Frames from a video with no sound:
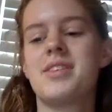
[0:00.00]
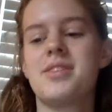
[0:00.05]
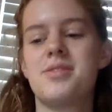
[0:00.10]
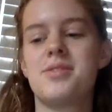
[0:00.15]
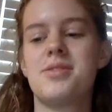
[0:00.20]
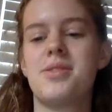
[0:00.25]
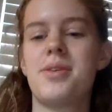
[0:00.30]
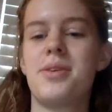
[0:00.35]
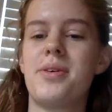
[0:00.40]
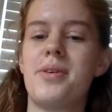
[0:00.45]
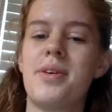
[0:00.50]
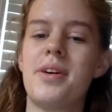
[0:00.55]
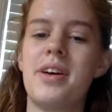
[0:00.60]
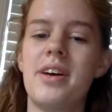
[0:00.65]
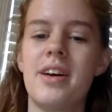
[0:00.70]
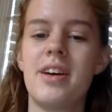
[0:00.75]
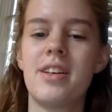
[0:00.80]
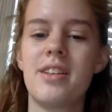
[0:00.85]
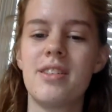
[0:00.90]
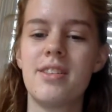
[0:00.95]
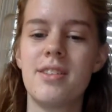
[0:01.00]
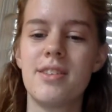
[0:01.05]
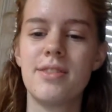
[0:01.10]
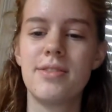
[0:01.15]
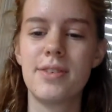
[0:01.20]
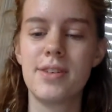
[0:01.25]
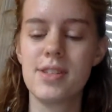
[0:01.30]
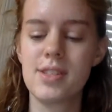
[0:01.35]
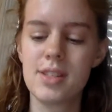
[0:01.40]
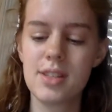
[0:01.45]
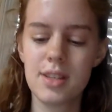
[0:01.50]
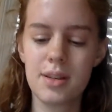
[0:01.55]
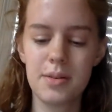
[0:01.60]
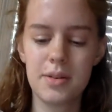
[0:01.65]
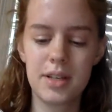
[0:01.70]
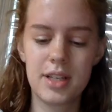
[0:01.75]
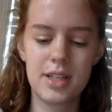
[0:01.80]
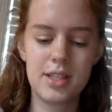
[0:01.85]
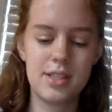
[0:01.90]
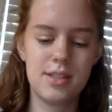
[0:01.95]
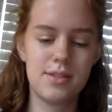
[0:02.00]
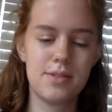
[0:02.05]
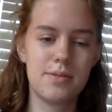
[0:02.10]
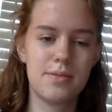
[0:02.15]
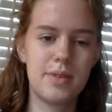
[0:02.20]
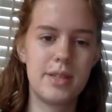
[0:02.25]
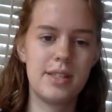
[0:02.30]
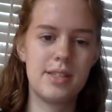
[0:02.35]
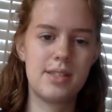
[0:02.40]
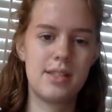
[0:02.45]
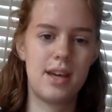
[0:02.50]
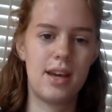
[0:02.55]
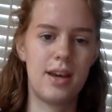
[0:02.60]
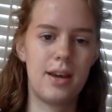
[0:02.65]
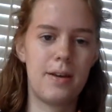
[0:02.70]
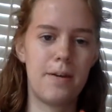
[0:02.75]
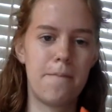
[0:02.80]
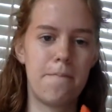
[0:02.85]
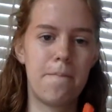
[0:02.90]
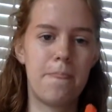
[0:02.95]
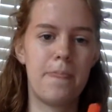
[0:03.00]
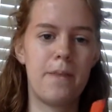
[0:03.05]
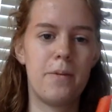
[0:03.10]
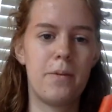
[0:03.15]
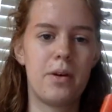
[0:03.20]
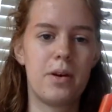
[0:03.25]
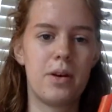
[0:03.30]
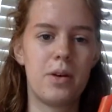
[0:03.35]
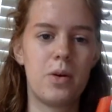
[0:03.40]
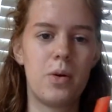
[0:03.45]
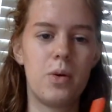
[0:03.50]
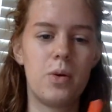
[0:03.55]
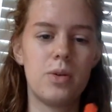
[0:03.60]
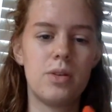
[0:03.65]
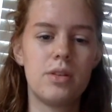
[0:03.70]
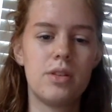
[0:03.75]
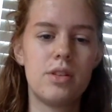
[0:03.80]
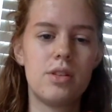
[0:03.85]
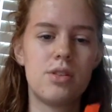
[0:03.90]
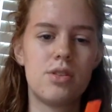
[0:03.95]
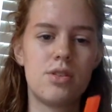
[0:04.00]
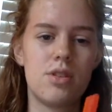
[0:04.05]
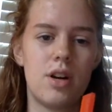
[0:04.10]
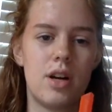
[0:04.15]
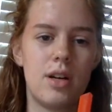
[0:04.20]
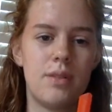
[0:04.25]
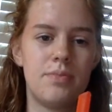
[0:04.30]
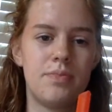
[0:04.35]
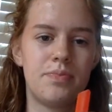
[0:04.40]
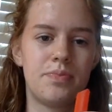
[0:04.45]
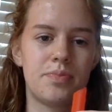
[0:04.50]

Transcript: So the first thing that we're going to do is take and we're going to hold the straw